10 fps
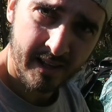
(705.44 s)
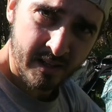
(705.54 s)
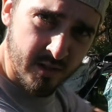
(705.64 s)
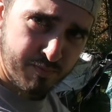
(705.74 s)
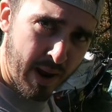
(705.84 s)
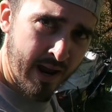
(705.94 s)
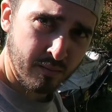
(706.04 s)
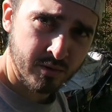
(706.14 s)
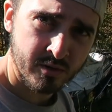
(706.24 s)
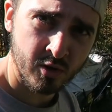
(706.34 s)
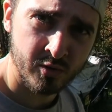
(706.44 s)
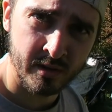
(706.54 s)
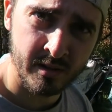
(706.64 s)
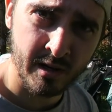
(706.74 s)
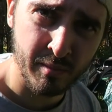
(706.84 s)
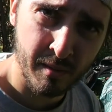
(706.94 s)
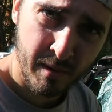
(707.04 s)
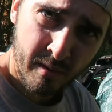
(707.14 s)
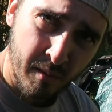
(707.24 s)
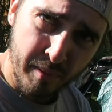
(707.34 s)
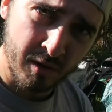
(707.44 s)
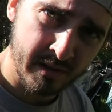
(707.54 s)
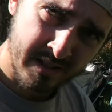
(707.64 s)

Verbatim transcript: and it just, bam, shows right there. But I'm probably going to pull